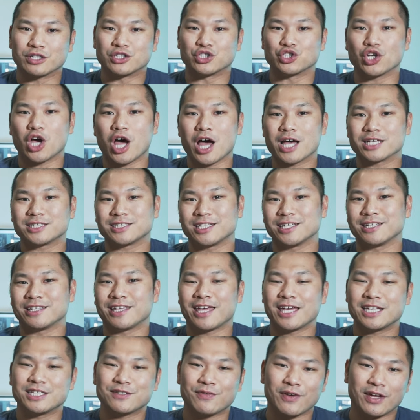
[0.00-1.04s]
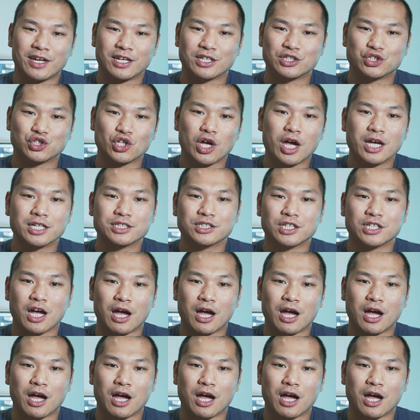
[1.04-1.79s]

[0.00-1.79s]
exhaust and case fan exhaust